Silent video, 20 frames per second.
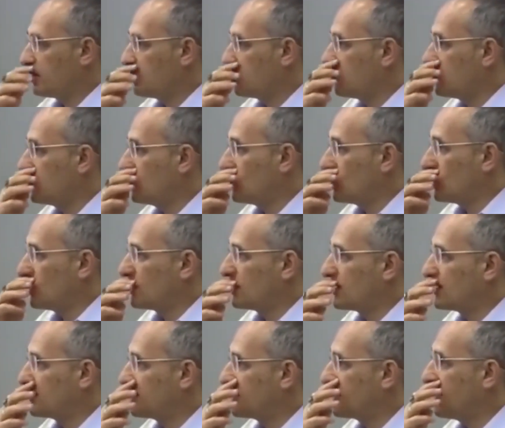In Europe,
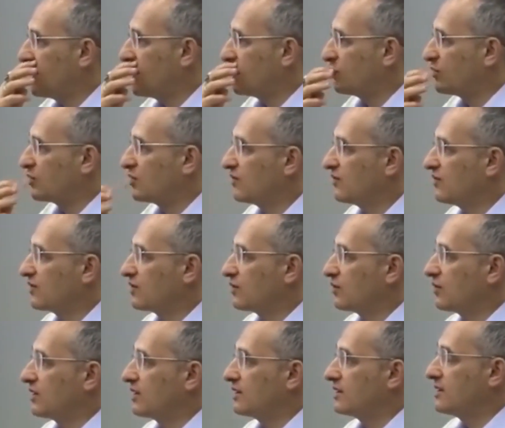alienation
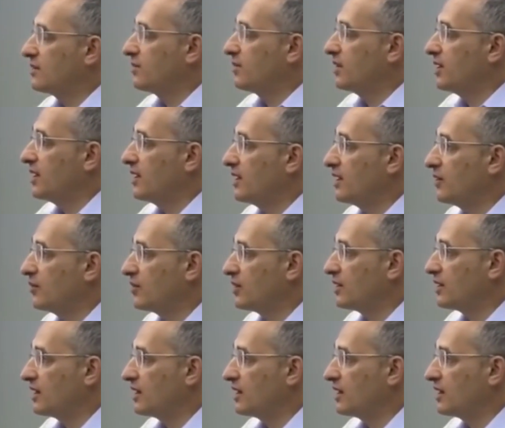reaches high levels.